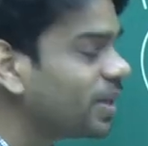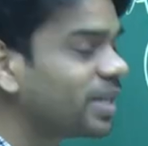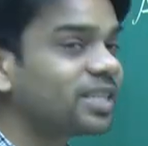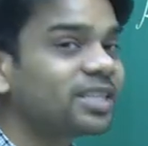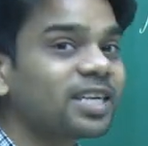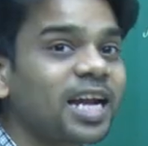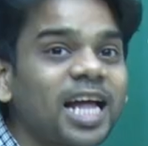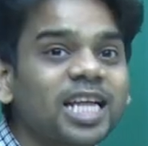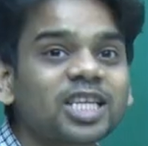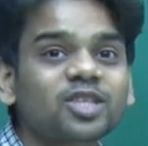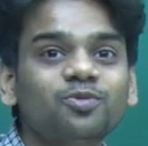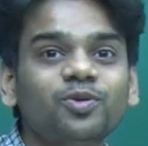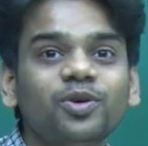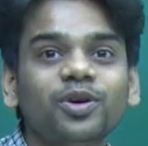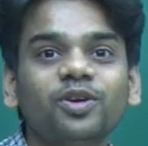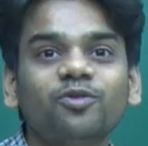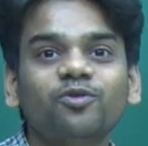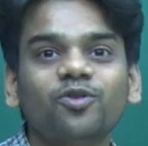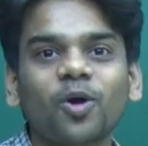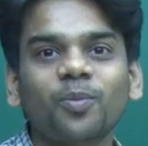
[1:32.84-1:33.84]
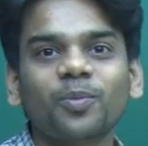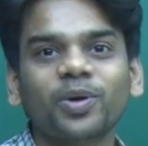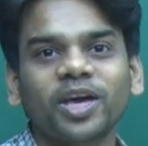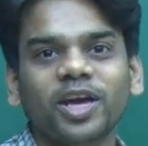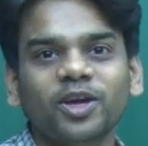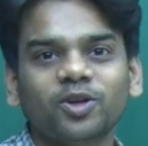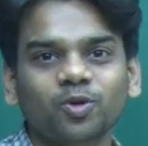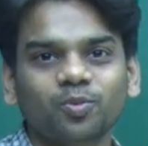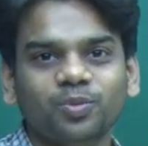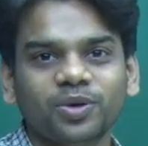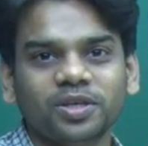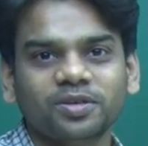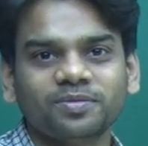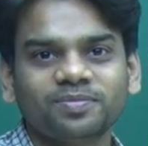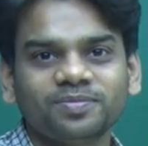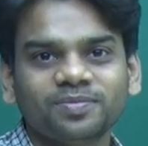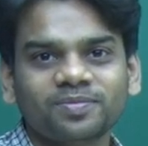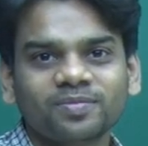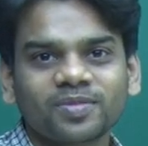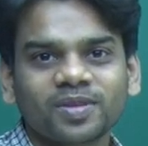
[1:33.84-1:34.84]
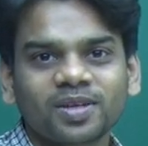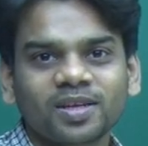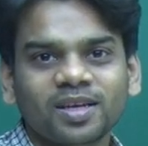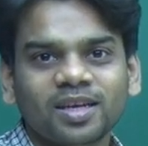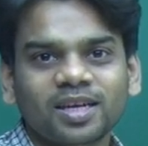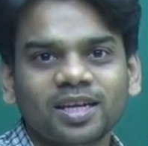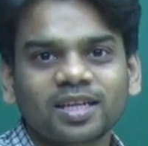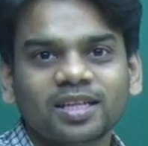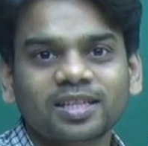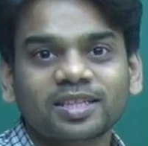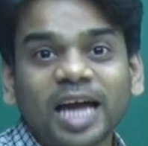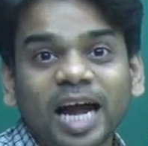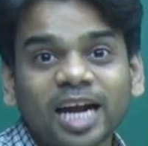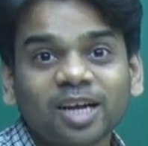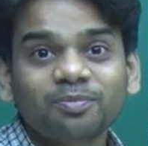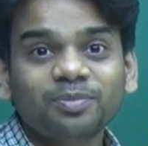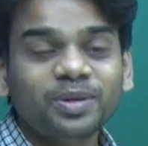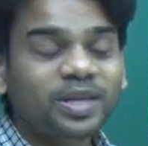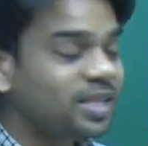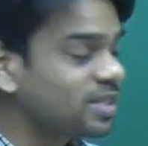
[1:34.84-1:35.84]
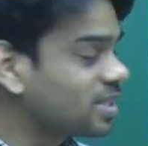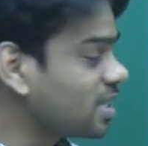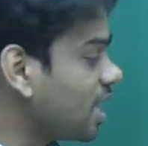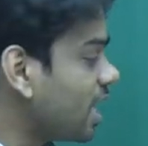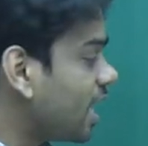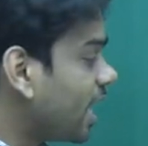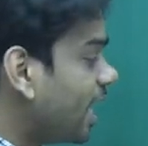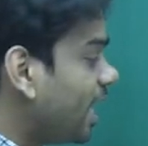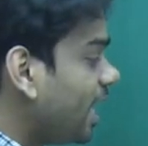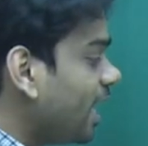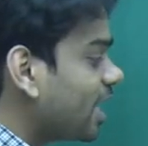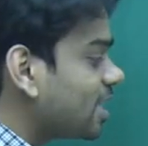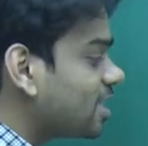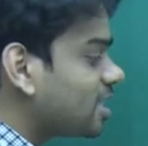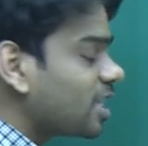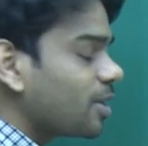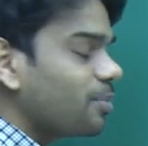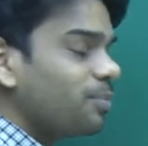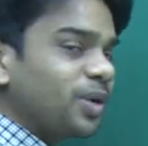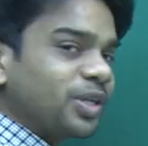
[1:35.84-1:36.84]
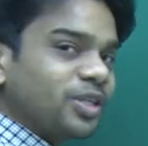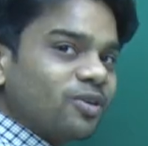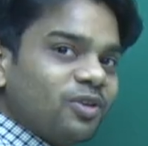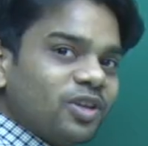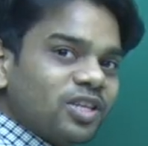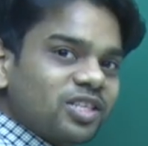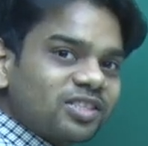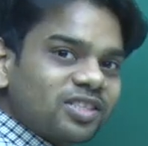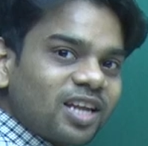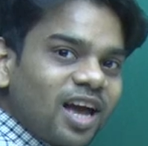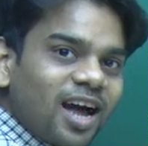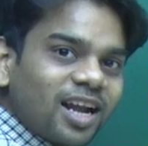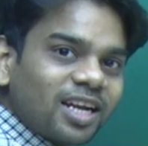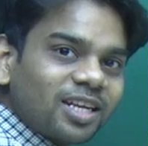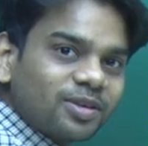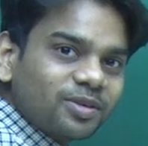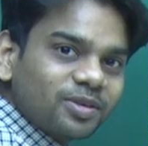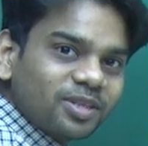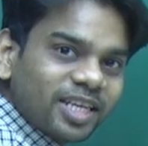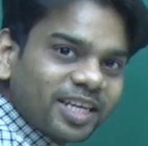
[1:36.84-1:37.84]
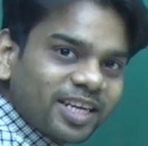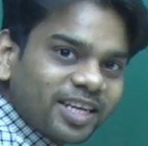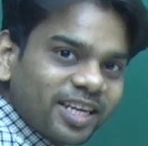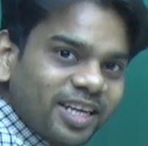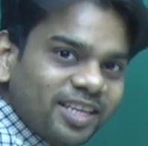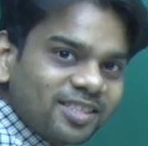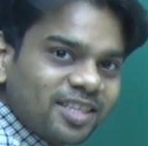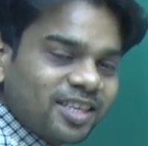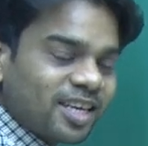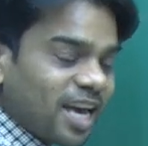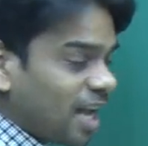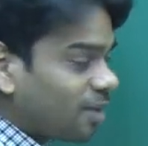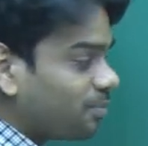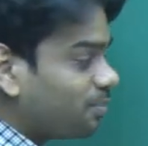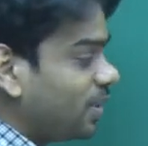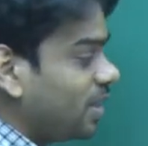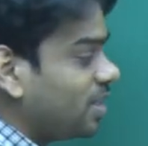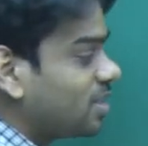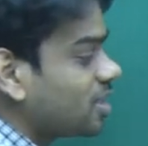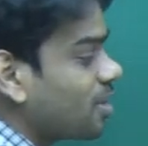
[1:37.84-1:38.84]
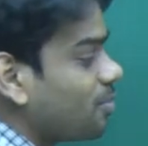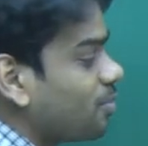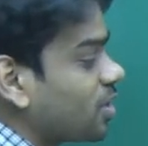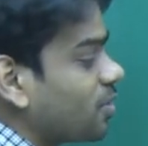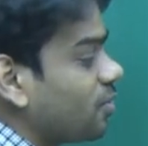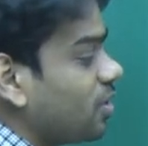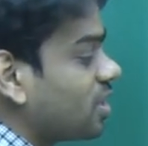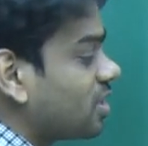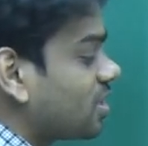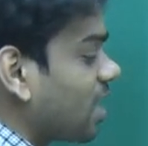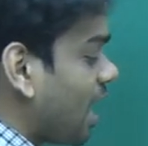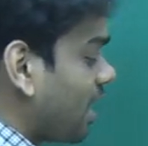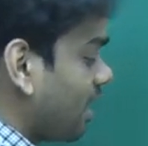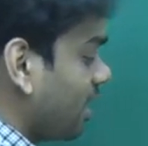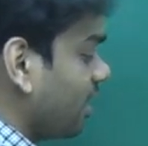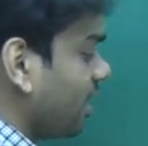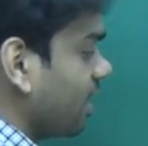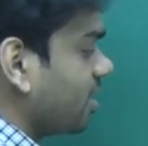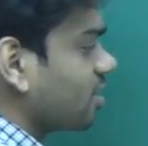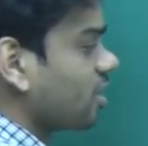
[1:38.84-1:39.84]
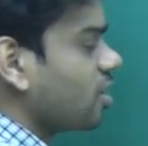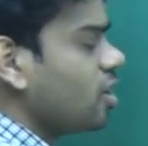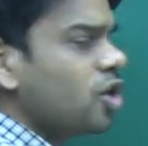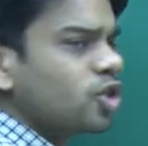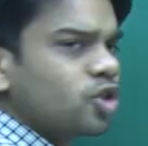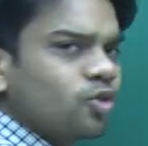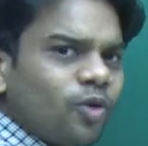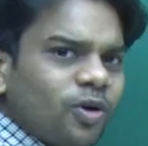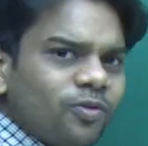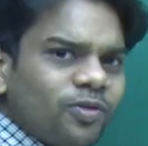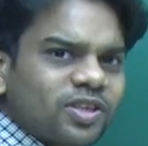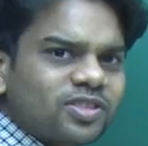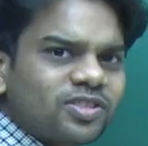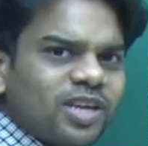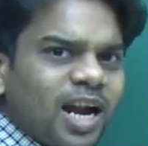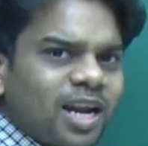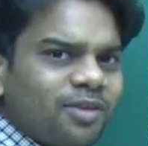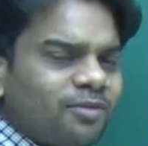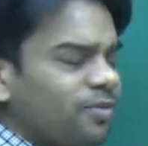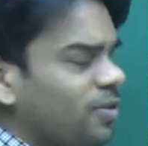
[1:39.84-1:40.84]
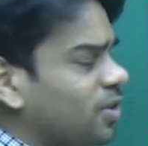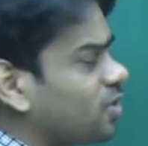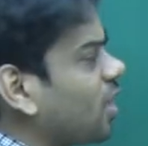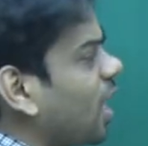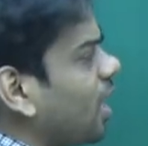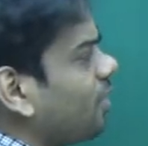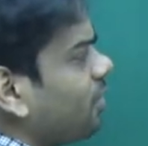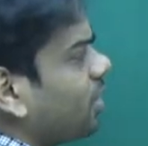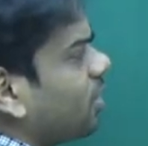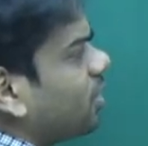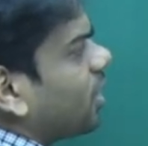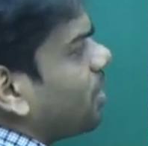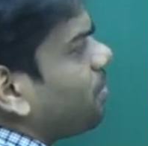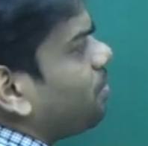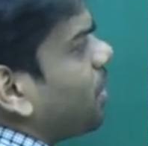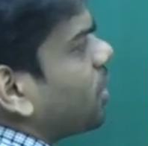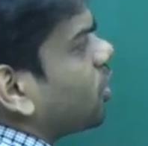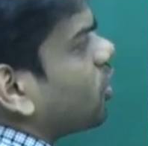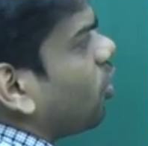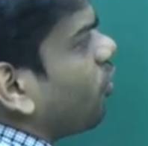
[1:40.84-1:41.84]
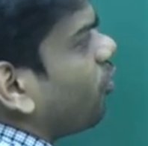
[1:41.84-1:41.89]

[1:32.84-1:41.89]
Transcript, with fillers: be transferred from A to B. That means A's temperature will start decreasing and B's temperature will start increasing. So what we are starting with? We are starting with temperature